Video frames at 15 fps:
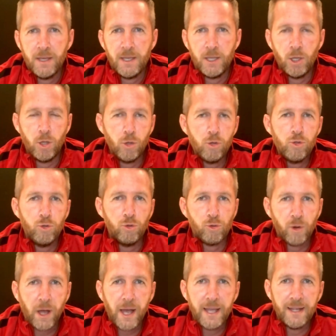He used to
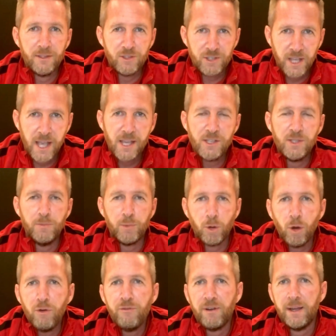try and change the
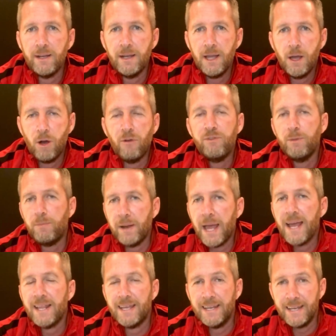profile of the
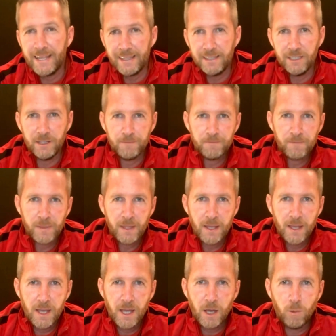player he needed.
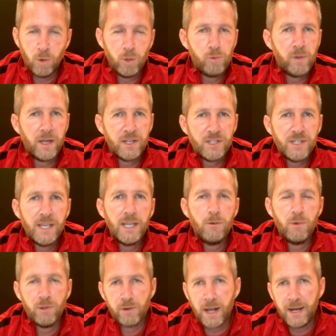What we are seeing
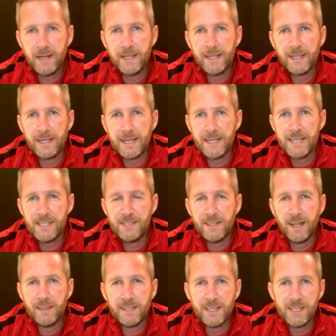with Rangnick is
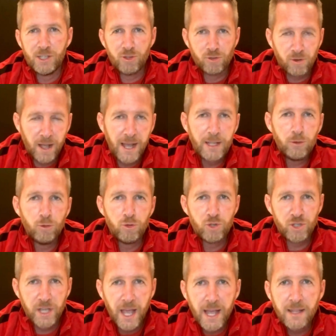that he is trying to
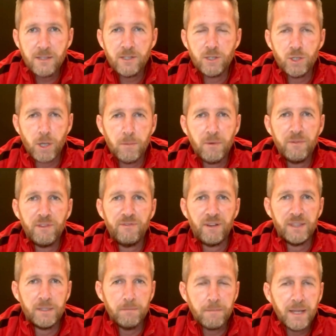change some of the
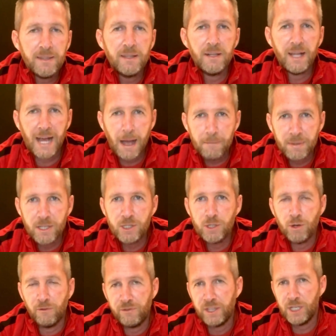fundamental habits
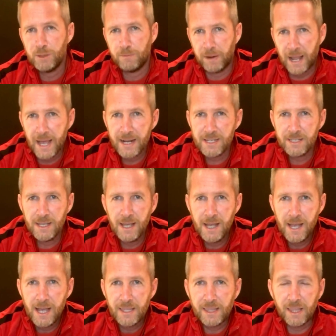of these players
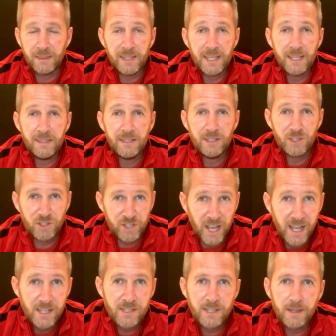that need
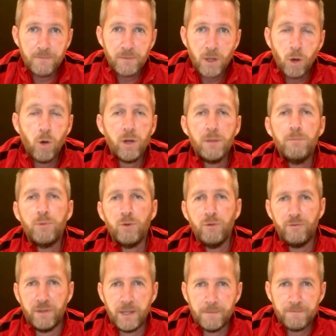changing or
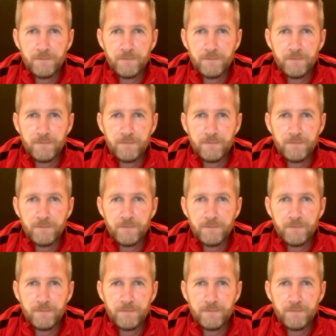improving.